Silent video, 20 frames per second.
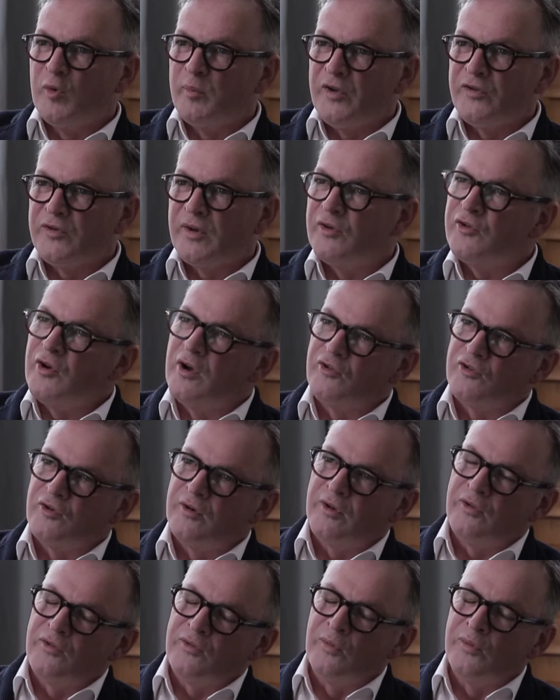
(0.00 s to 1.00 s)
neuromuscular
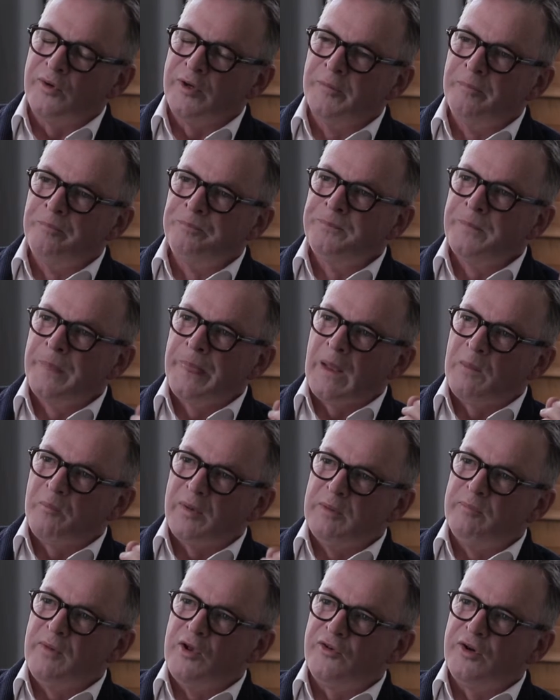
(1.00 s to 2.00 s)
junction disorder.
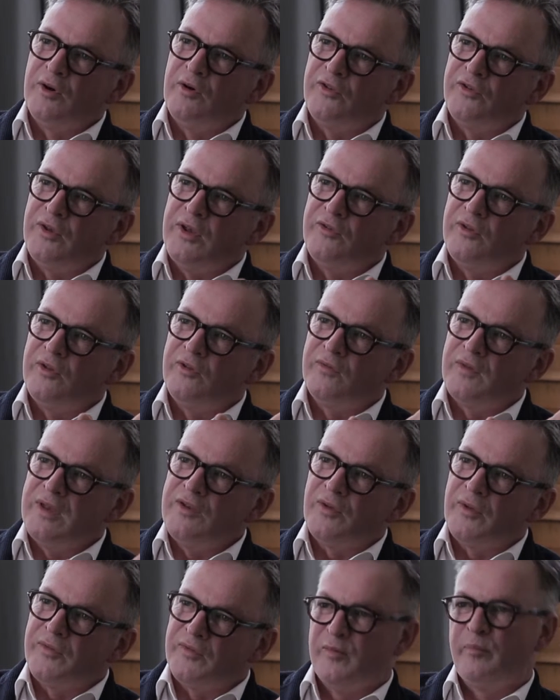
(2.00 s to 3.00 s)
But in motor neuron diseases,
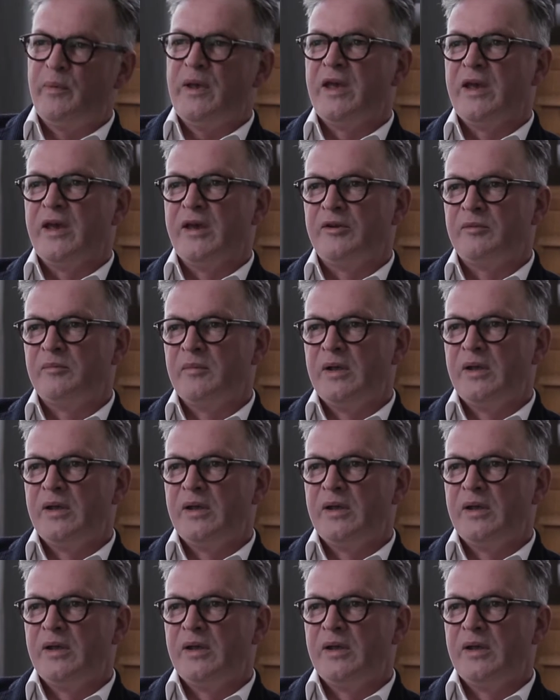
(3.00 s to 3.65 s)
these are spared.